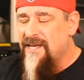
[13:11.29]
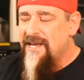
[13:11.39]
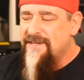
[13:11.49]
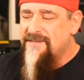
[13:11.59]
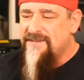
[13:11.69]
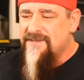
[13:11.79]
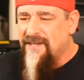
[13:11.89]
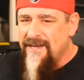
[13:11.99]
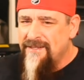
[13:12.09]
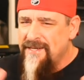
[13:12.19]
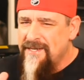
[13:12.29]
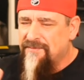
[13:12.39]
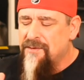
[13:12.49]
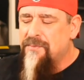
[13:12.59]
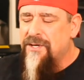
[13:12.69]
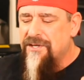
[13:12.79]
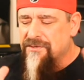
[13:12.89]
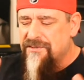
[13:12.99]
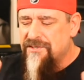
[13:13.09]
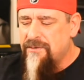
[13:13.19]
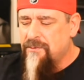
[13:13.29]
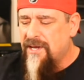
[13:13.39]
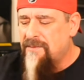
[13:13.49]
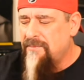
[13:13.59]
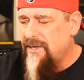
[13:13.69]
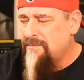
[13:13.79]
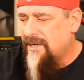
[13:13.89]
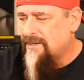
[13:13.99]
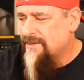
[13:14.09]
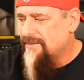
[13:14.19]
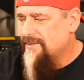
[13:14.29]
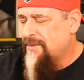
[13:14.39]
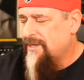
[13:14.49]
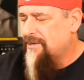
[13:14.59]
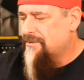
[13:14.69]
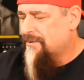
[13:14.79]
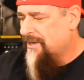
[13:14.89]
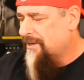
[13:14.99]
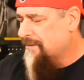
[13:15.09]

It's slightly different, but you'll see what I mean by this. Let me get a drink here,